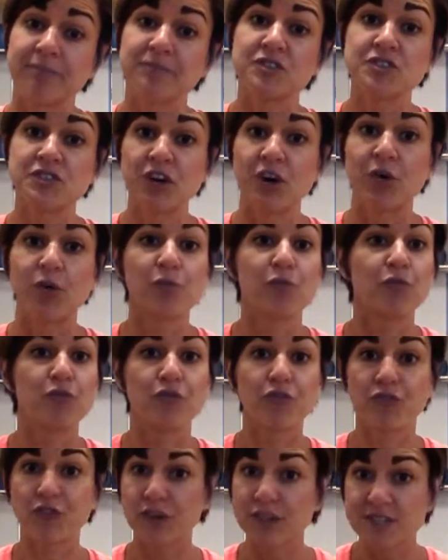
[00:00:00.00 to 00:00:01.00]
So
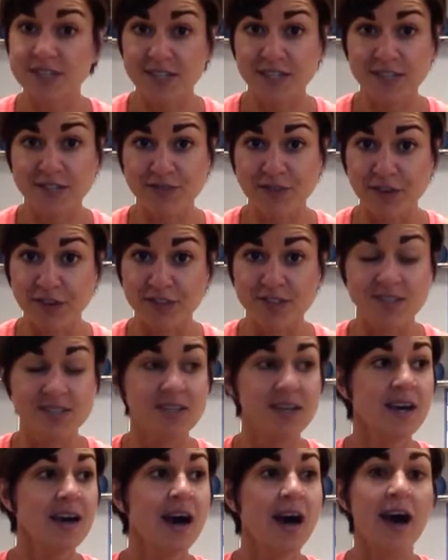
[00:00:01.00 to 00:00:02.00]
first things first,
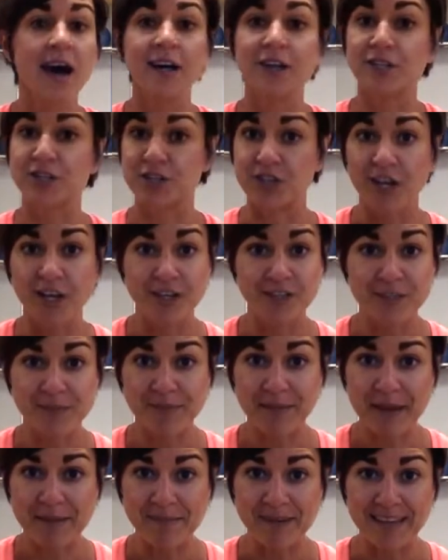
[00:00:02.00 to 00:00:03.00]
change up
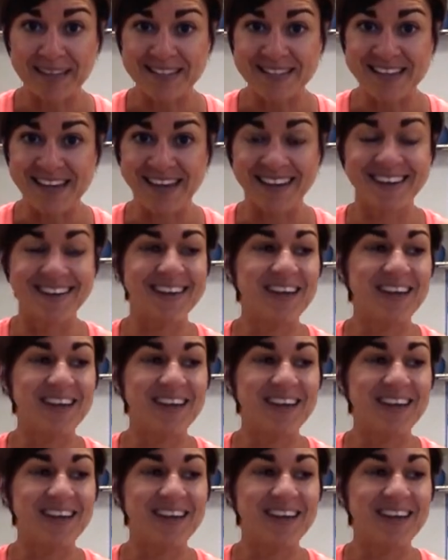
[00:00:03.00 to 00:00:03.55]
that mindset.